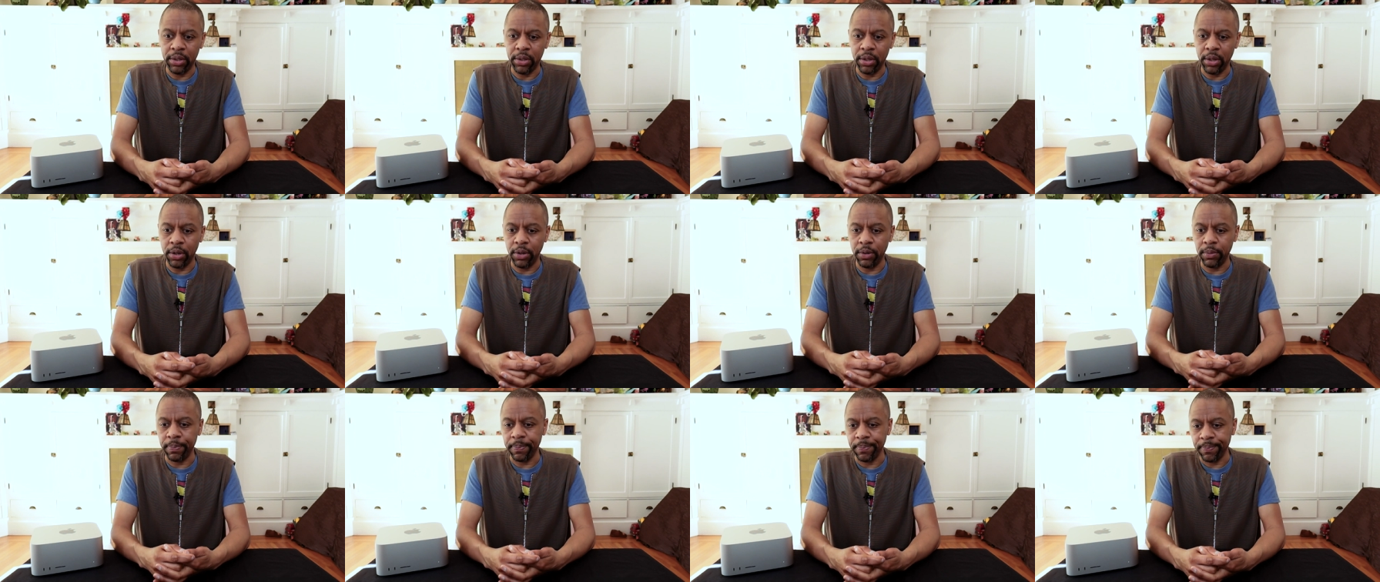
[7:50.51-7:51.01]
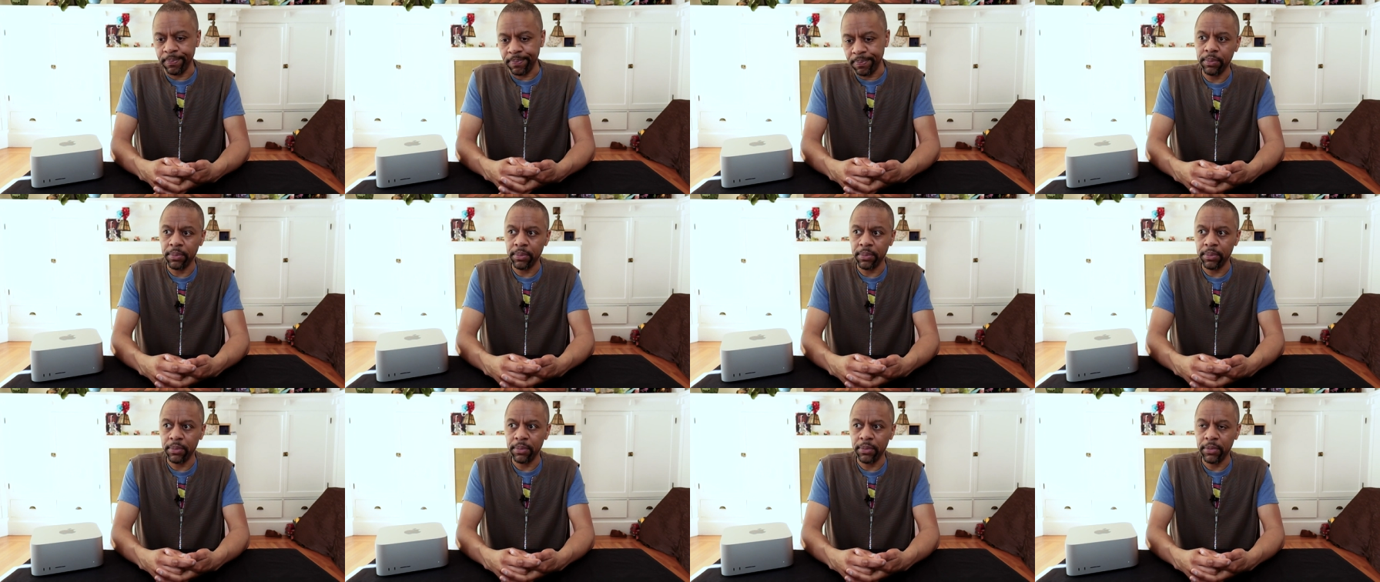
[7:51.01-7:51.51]
So,
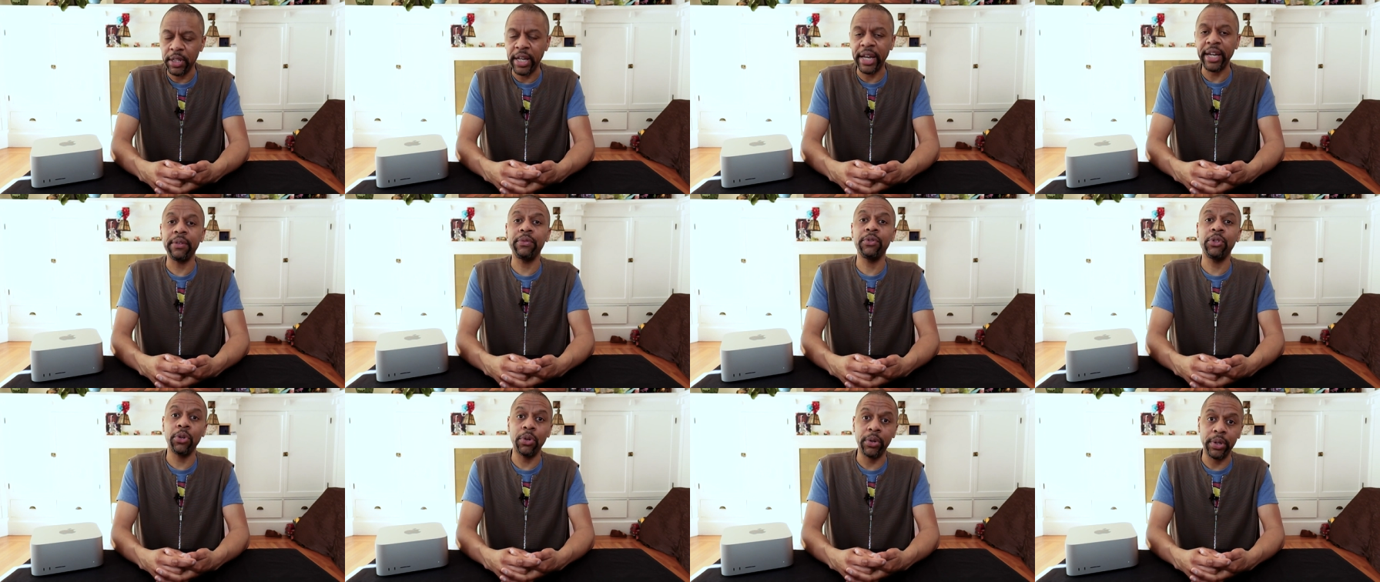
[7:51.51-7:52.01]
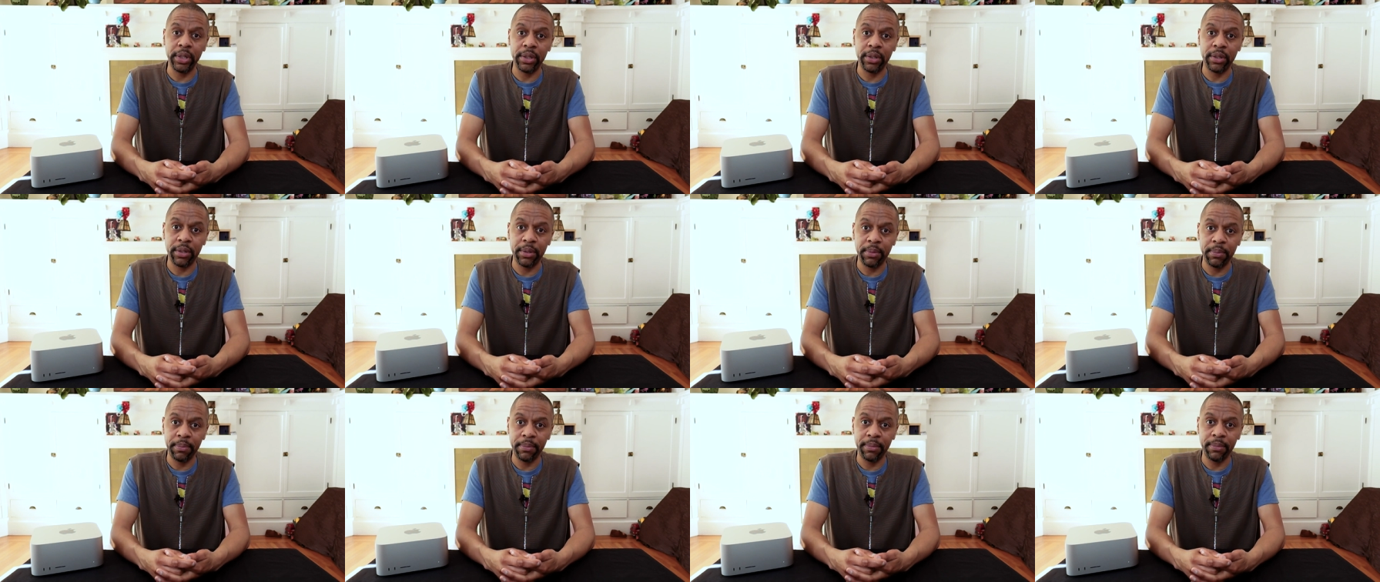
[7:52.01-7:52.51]
lack of
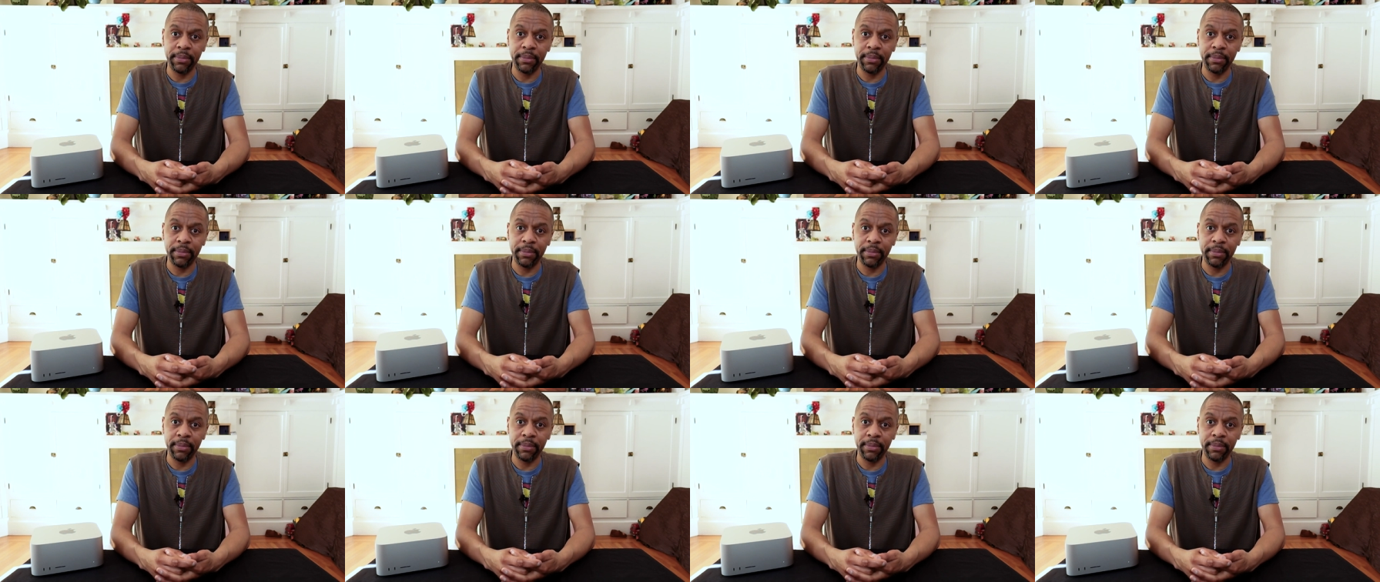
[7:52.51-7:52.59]
choice.